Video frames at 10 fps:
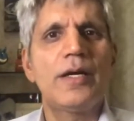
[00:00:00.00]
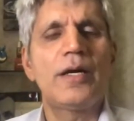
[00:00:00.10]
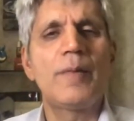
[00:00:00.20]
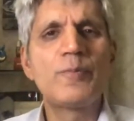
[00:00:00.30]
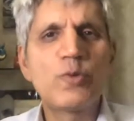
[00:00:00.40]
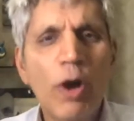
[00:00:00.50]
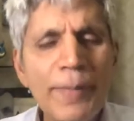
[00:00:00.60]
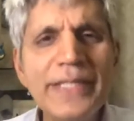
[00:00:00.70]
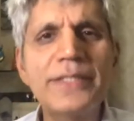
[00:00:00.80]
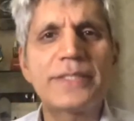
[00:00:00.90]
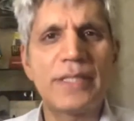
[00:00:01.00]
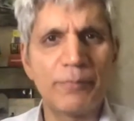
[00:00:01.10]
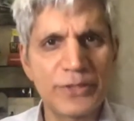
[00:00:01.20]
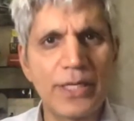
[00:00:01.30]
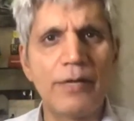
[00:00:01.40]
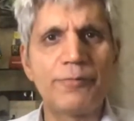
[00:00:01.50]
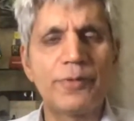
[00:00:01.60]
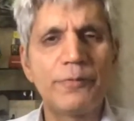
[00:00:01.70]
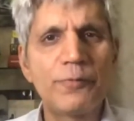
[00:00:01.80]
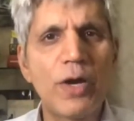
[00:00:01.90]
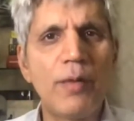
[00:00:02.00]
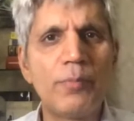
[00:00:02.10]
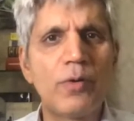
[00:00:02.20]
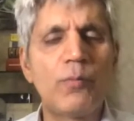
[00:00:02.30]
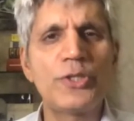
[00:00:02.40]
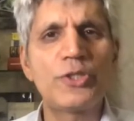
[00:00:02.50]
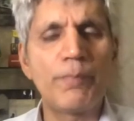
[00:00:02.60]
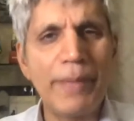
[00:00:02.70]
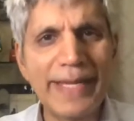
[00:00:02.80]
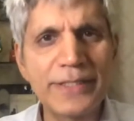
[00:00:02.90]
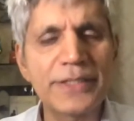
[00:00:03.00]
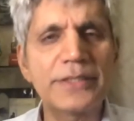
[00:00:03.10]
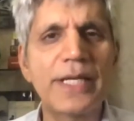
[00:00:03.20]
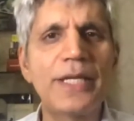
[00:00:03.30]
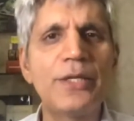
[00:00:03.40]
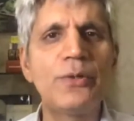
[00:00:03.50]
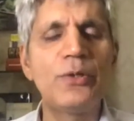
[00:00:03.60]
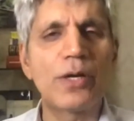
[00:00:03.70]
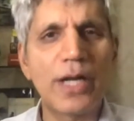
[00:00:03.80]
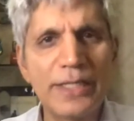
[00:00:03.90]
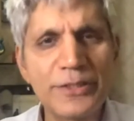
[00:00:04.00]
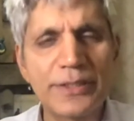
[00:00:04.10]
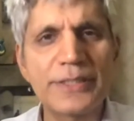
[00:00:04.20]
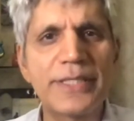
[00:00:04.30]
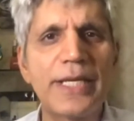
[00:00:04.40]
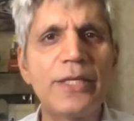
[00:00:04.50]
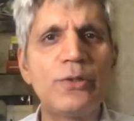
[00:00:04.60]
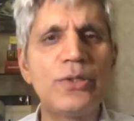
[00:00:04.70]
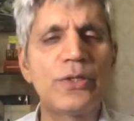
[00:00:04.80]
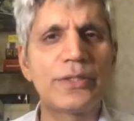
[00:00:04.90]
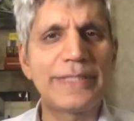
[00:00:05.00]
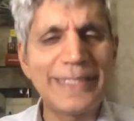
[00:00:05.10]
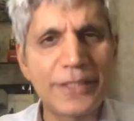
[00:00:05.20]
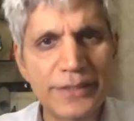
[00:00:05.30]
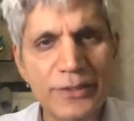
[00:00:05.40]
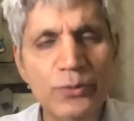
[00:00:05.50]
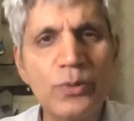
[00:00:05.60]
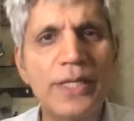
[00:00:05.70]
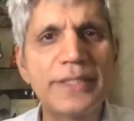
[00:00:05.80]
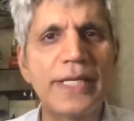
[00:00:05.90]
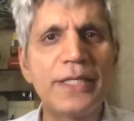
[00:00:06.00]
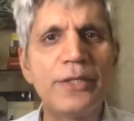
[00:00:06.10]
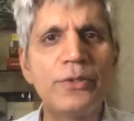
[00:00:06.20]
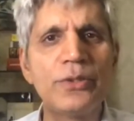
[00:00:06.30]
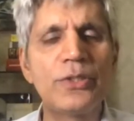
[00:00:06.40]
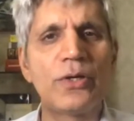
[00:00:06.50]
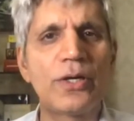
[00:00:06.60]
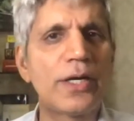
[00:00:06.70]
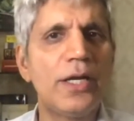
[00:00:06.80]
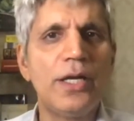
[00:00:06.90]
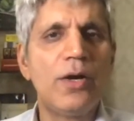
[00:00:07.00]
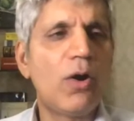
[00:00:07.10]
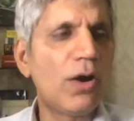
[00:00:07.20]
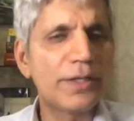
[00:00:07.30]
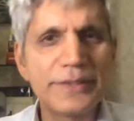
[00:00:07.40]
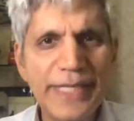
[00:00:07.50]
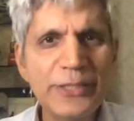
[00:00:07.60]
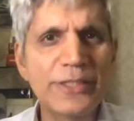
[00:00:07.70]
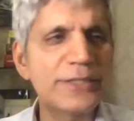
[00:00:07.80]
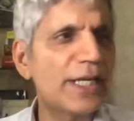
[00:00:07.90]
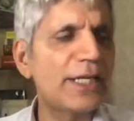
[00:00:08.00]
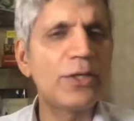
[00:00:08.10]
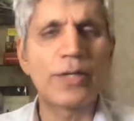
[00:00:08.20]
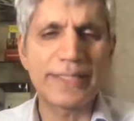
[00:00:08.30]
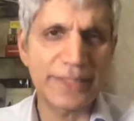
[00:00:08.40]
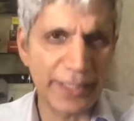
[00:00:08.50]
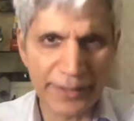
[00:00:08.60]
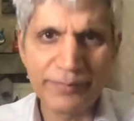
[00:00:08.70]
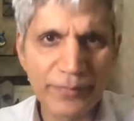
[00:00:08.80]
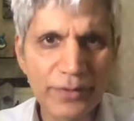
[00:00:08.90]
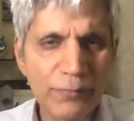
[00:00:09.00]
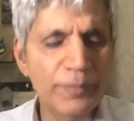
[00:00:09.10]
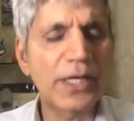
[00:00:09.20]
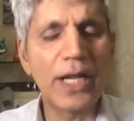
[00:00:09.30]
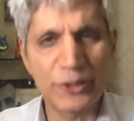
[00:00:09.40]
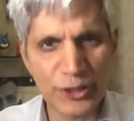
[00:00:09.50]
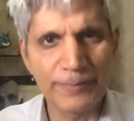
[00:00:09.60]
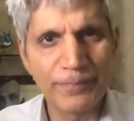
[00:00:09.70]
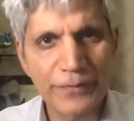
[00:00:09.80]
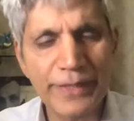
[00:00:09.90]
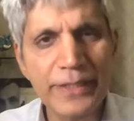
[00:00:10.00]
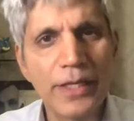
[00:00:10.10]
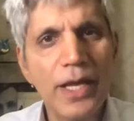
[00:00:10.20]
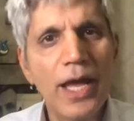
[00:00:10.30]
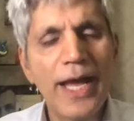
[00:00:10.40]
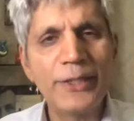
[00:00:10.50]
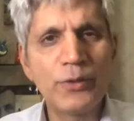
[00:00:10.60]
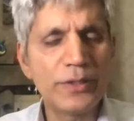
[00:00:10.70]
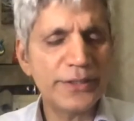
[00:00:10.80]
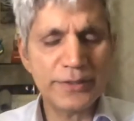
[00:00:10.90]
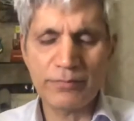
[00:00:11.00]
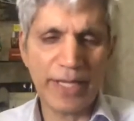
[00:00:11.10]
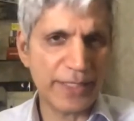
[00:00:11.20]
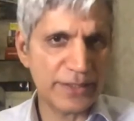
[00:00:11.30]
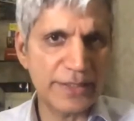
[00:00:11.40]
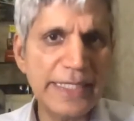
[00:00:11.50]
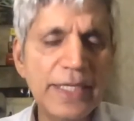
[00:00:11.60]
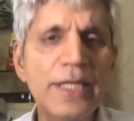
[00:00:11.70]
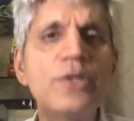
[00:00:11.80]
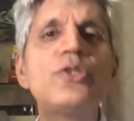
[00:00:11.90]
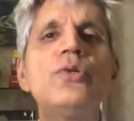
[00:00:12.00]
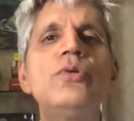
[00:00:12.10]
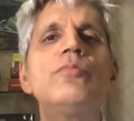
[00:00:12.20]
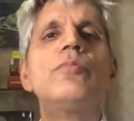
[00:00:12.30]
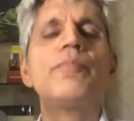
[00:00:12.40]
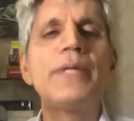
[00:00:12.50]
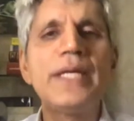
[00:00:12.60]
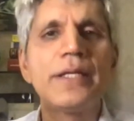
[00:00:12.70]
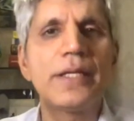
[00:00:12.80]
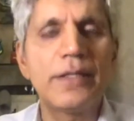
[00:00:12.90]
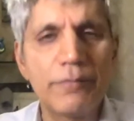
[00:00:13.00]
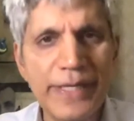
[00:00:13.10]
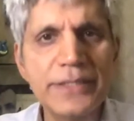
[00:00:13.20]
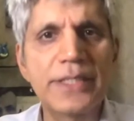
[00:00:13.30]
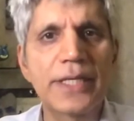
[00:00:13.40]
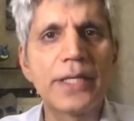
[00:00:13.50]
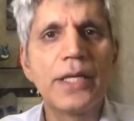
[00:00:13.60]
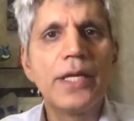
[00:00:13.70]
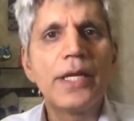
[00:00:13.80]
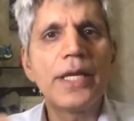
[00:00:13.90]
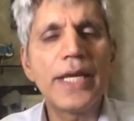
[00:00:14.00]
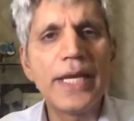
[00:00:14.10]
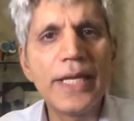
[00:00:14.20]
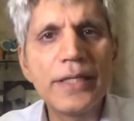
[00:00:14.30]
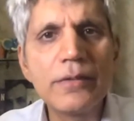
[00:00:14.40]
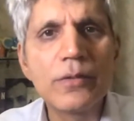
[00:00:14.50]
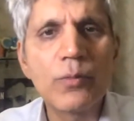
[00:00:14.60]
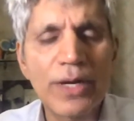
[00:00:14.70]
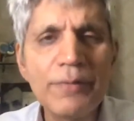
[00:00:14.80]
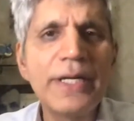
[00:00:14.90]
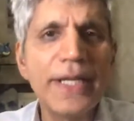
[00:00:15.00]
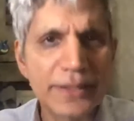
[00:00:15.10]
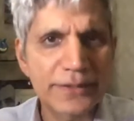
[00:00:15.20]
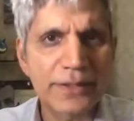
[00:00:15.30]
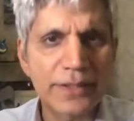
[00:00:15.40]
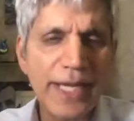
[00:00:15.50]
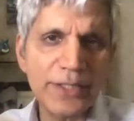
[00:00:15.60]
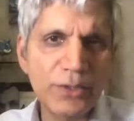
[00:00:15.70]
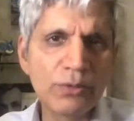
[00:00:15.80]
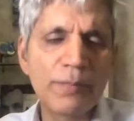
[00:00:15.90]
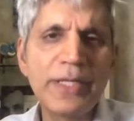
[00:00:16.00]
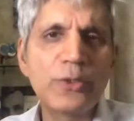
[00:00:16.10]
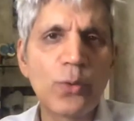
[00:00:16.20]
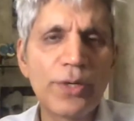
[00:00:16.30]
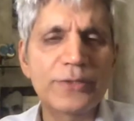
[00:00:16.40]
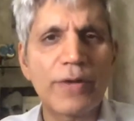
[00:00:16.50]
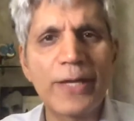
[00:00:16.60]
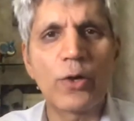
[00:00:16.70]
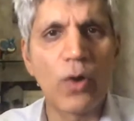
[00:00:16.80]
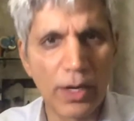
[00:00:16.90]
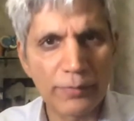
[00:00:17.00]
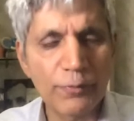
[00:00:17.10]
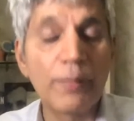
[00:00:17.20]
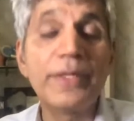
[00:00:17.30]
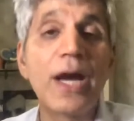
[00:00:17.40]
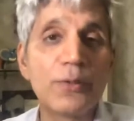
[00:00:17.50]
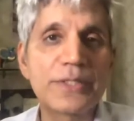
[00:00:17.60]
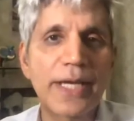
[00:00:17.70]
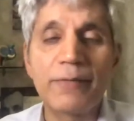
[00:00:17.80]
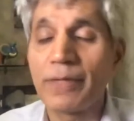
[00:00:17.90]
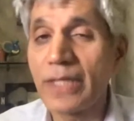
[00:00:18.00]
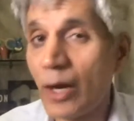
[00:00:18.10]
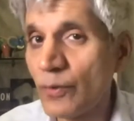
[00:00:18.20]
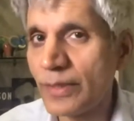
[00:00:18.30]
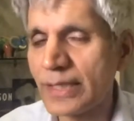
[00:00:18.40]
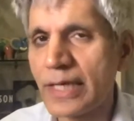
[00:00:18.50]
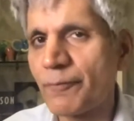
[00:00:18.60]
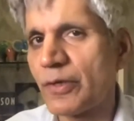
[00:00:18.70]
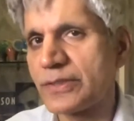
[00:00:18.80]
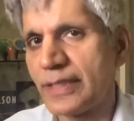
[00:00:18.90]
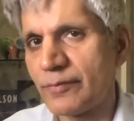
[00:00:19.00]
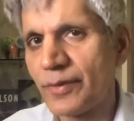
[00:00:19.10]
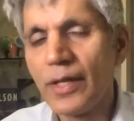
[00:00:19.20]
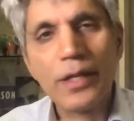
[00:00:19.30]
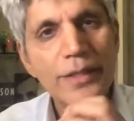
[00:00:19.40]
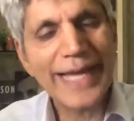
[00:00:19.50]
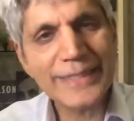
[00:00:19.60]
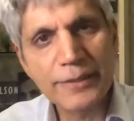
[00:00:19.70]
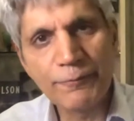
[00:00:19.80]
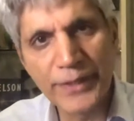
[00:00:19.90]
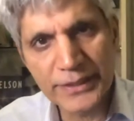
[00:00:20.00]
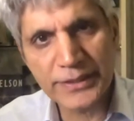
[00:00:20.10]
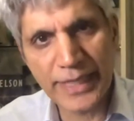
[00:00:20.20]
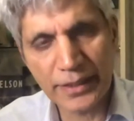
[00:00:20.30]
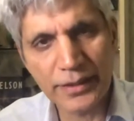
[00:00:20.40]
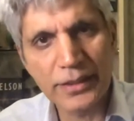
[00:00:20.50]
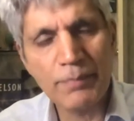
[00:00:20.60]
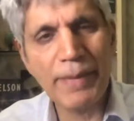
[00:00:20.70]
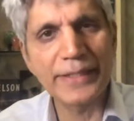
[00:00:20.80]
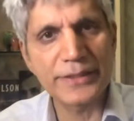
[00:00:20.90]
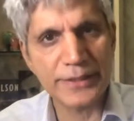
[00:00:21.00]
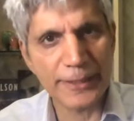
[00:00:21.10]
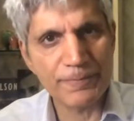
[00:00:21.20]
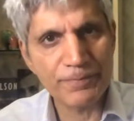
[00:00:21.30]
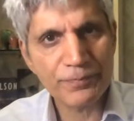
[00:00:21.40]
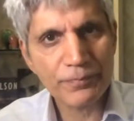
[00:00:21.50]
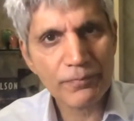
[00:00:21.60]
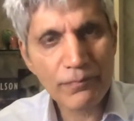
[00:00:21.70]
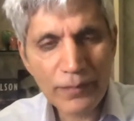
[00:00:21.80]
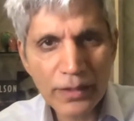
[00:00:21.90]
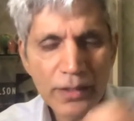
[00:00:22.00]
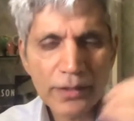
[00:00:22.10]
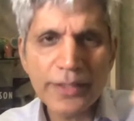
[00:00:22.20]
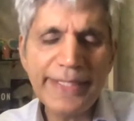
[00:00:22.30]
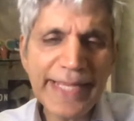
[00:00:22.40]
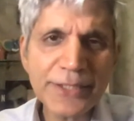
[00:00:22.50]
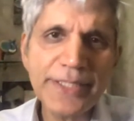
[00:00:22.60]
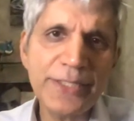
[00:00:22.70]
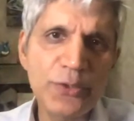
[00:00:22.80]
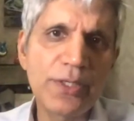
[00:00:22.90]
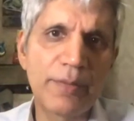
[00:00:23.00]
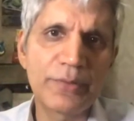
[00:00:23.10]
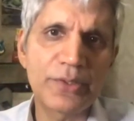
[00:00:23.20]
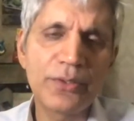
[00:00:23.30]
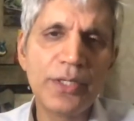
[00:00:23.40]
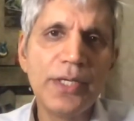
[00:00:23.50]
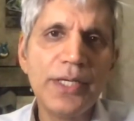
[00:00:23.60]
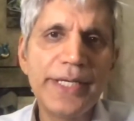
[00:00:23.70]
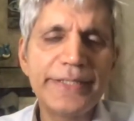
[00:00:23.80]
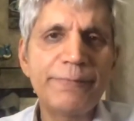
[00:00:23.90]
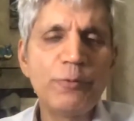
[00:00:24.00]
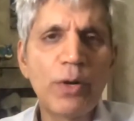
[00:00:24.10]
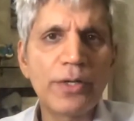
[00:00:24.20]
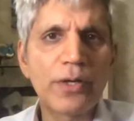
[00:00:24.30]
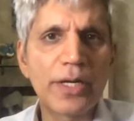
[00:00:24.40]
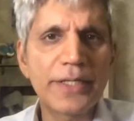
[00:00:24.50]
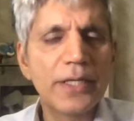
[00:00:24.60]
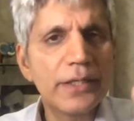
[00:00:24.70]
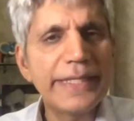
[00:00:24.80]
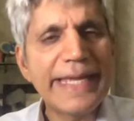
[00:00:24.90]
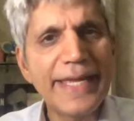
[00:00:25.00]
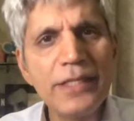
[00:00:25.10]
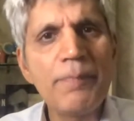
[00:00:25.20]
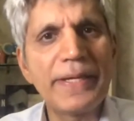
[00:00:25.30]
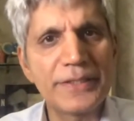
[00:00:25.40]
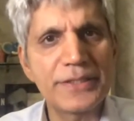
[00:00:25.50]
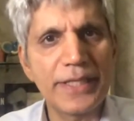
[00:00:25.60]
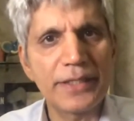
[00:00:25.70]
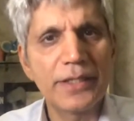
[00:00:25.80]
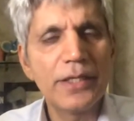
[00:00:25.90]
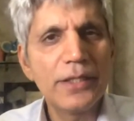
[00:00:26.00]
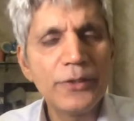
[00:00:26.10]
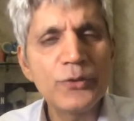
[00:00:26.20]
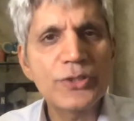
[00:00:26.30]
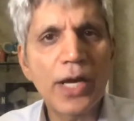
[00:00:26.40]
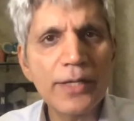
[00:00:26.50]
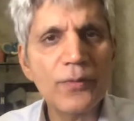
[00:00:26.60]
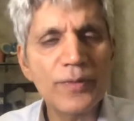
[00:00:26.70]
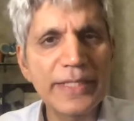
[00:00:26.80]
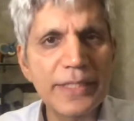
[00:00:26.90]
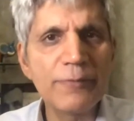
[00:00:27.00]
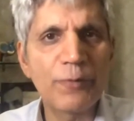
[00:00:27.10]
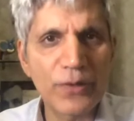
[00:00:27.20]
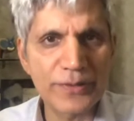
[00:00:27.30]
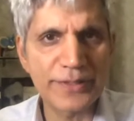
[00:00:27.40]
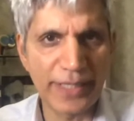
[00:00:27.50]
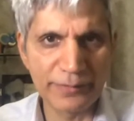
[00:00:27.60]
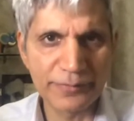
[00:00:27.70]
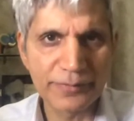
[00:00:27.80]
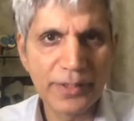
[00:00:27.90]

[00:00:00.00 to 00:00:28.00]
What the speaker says: absorbing some stuff from what your parents are telling you, your culture is telling you, your teachers at school are telling you, your organization is telling you, or etc. from the culture, right? And you're just like seeking to be invested in whatever it is that you are being told is right or wrong from the outside without thinking for yourself. That's the first state, the dependent state. The next state you come to is, if you want to call it, the independent state. You start thinking for yourself